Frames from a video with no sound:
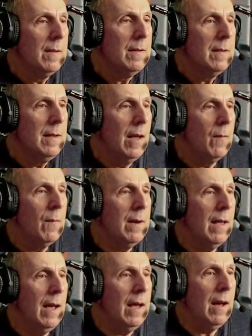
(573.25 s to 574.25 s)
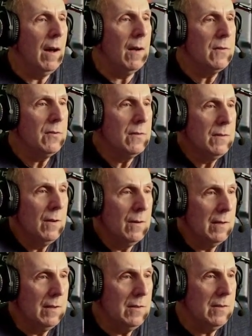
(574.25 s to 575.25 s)
Now what I also
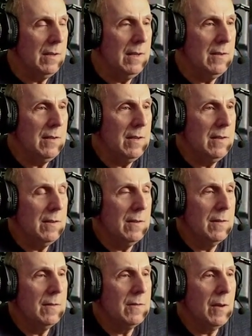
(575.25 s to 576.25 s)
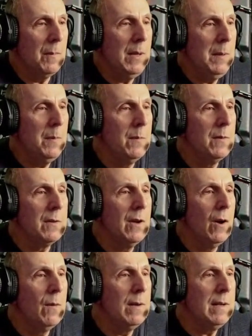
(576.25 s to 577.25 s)
noticed is that some people will
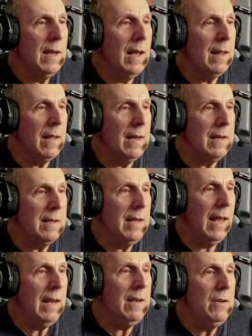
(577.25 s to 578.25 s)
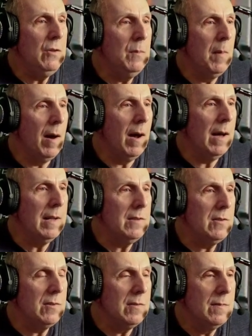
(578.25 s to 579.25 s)
go and get like 10 new
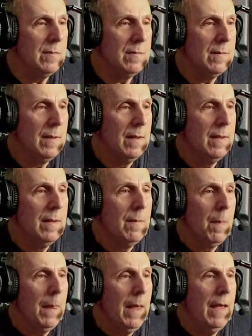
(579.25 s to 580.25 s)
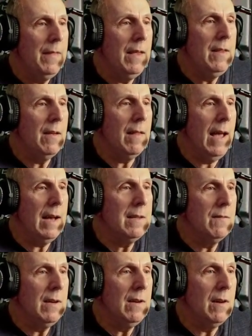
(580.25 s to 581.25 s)
mods, and then they'll
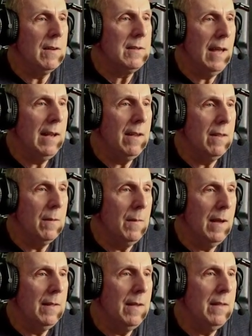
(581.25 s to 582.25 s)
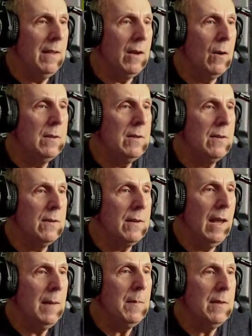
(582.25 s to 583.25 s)
activate all 10 of them, and then they go into their
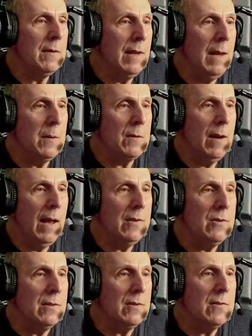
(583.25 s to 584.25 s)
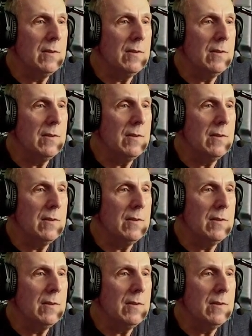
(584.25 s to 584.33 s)
game and their game crashes.